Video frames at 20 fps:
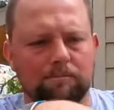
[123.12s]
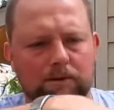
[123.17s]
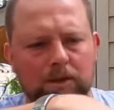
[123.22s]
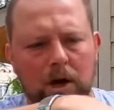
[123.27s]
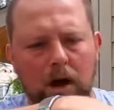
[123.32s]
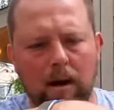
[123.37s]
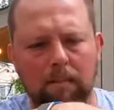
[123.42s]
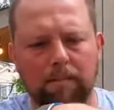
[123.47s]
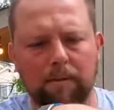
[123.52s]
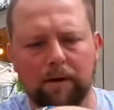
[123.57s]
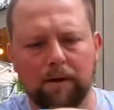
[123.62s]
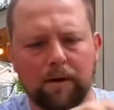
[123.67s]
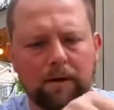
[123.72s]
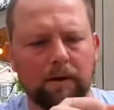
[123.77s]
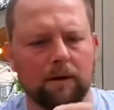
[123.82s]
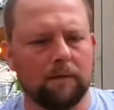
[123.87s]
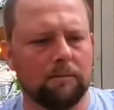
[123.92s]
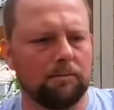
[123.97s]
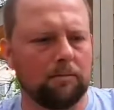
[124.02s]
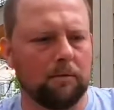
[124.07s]
Top of
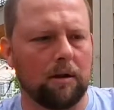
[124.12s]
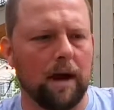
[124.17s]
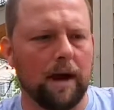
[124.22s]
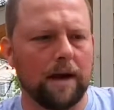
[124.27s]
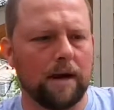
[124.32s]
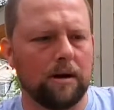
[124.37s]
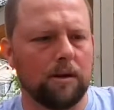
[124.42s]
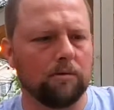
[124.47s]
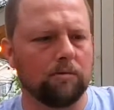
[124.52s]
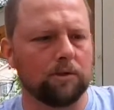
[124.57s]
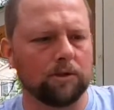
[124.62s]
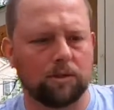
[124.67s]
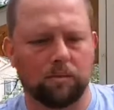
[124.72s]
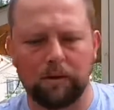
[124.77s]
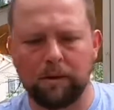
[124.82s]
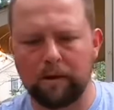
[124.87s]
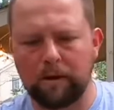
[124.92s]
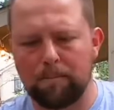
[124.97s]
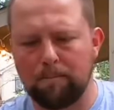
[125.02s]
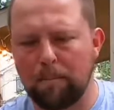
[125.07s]
the liner was
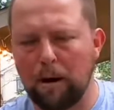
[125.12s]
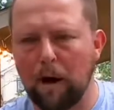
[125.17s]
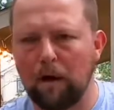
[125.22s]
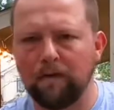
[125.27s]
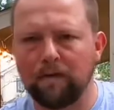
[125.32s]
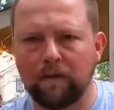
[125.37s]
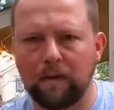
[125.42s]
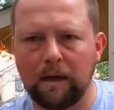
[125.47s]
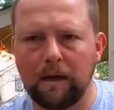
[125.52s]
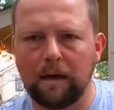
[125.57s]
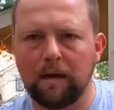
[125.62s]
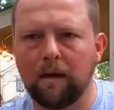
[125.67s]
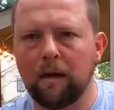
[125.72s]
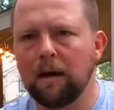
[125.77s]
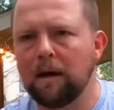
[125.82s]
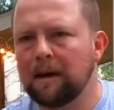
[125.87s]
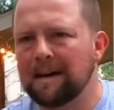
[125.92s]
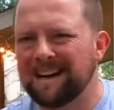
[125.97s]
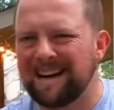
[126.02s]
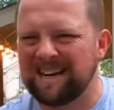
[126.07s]
really puffy,
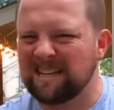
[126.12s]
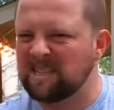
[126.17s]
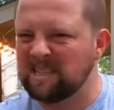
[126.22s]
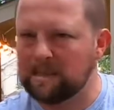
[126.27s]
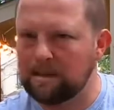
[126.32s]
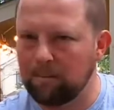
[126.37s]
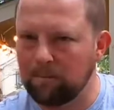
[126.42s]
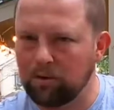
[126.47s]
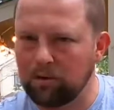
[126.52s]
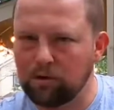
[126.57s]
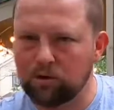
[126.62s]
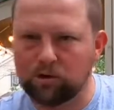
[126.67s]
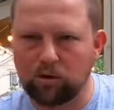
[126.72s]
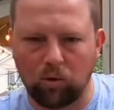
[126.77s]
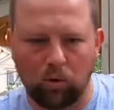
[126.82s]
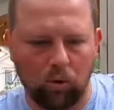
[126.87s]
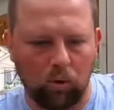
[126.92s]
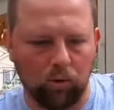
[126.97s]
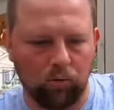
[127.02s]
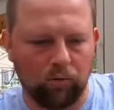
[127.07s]
kind of similar to
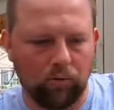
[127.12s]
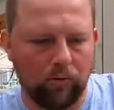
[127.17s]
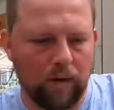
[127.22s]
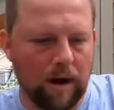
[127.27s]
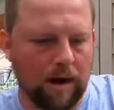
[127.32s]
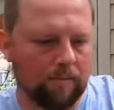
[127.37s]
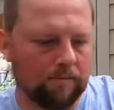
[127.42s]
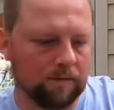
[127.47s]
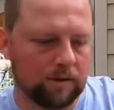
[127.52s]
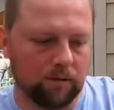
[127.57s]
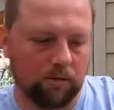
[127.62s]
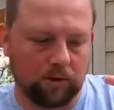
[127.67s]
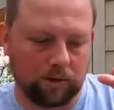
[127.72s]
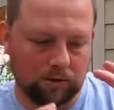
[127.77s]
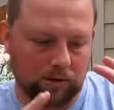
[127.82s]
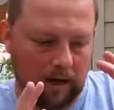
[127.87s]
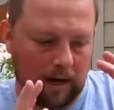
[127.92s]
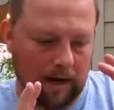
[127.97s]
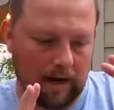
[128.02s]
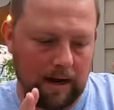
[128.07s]
old Remz,
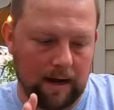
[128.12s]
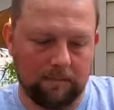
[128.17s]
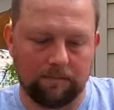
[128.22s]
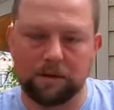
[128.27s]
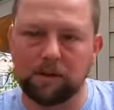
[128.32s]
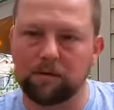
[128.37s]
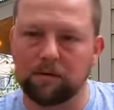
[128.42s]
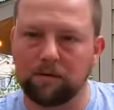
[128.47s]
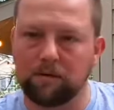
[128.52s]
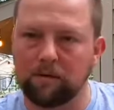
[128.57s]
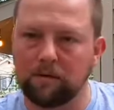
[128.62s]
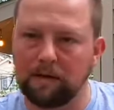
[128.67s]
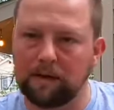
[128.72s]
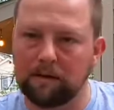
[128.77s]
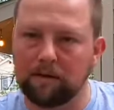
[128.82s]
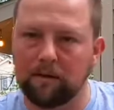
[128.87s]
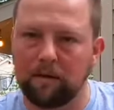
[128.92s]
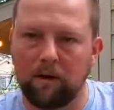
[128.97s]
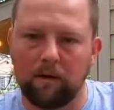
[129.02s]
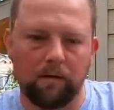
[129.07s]
which I absolutely
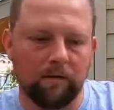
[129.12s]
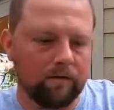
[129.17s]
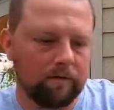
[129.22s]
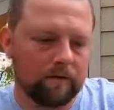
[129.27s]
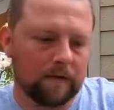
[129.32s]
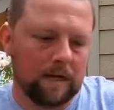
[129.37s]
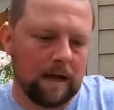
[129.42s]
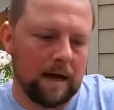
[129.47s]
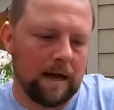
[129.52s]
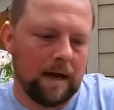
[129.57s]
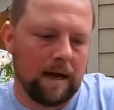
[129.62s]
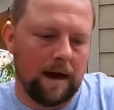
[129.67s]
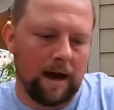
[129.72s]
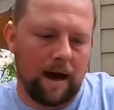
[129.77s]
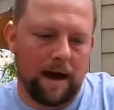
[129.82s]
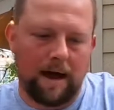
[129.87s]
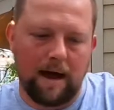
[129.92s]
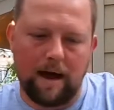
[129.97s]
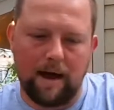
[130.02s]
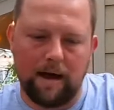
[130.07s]
love.
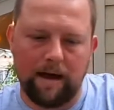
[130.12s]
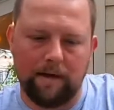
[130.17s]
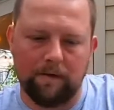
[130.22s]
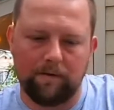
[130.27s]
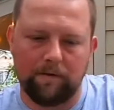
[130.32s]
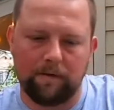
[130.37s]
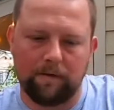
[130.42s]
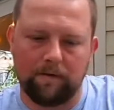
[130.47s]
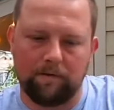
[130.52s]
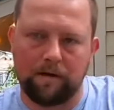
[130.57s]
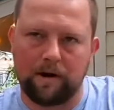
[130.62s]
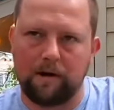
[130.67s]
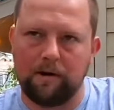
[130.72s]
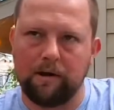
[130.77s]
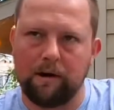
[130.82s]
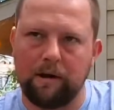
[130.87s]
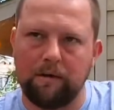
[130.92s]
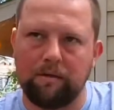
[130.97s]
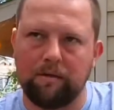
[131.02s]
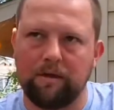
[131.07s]
I have a
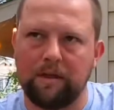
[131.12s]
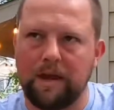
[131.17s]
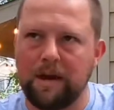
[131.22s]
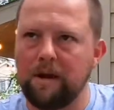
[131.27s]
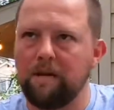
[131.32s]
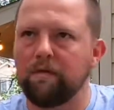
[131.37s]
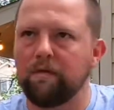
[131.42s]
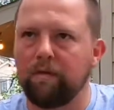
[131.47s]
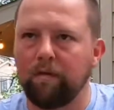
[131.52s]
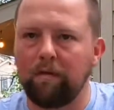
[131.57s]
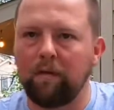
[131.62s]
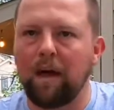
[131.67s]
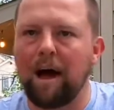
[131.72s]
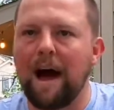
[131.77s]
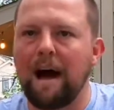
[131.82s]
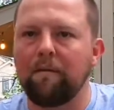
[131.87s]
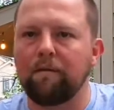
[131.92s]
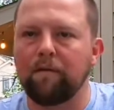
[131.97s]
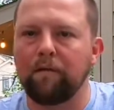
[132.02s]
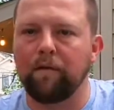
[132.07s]
very thin,
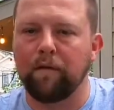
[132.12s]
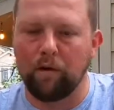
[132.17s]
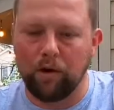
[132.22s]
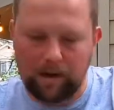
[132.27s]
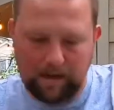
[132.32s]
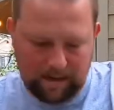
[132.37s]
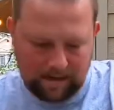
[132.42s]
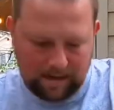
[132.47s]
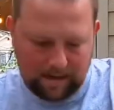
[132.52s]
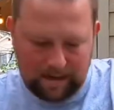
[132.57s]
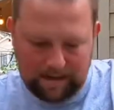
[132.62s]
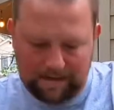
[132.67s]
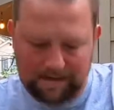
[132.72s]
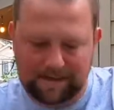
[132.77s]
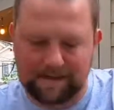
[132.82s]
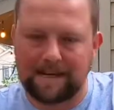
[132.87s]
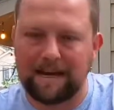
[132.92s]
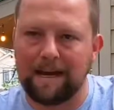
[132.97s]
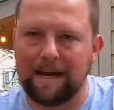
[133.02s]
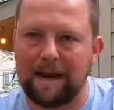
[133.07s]
flat foot and kind of
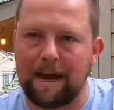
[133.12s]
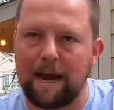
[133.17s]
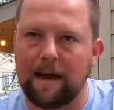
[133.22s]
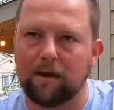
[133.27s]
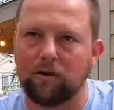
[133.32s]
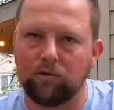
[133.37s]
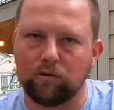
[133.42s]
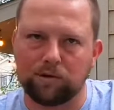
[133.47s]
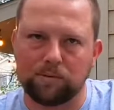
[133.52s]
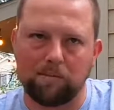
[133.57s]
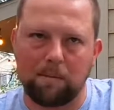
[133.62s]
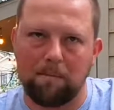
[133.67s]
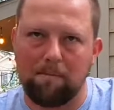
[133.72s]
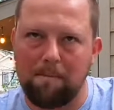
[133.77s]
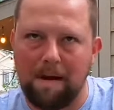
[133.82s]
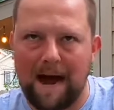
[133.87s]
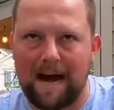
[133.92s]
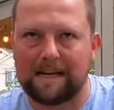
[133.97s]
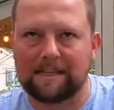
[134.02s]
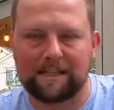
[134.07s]
skinny ankles, but
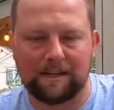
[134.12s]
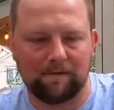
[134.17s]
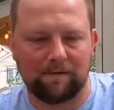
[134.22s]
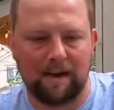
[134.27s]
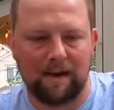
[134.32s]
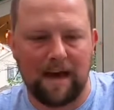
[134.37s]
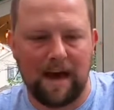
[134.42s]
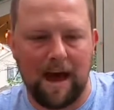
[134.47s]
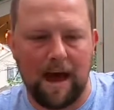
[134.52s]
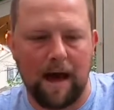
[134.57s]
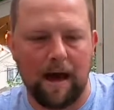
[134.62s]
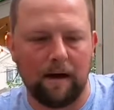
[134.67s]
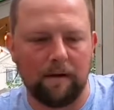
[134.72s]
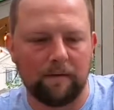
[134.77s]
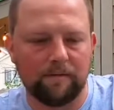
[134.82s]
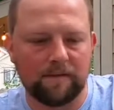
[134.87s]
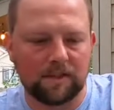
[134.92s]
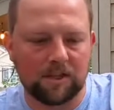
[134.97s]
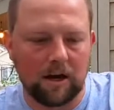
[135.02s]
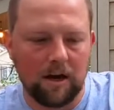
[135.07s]
massive calves.